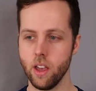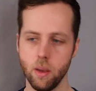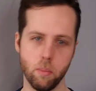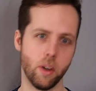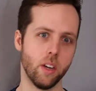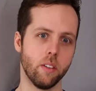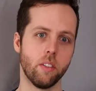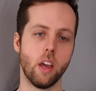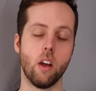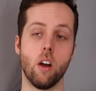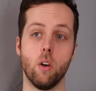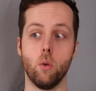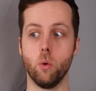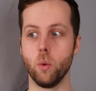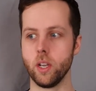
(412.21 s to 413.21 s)
but there
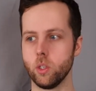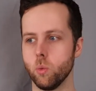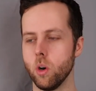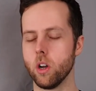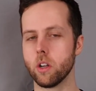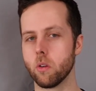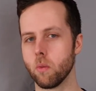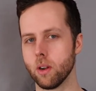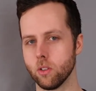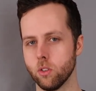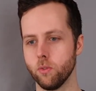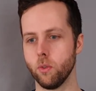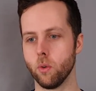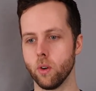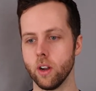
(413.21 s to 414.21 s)
are always workarounds
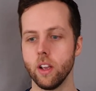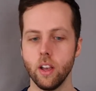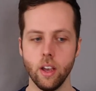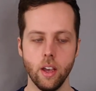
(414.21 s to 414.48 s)
for it.